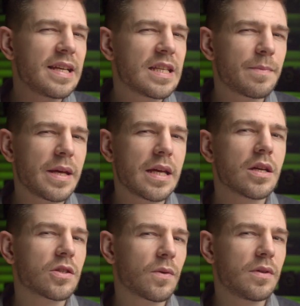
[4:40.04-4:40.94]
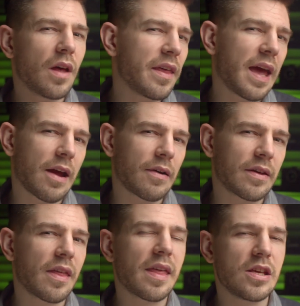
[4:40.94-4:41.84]
leads me to another
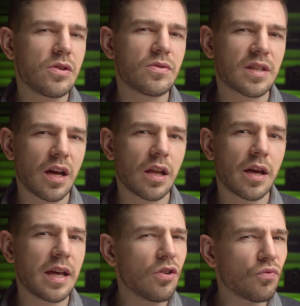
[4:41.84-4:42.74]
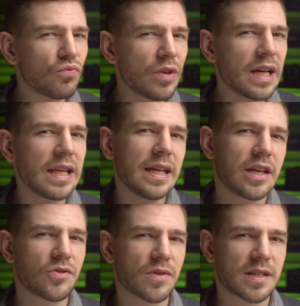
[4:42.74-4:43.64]
area that they use color in a really
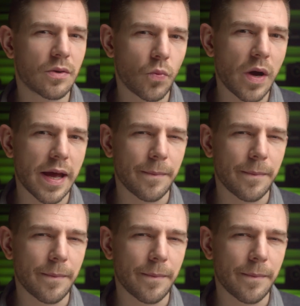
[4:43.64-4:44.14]
interesting way.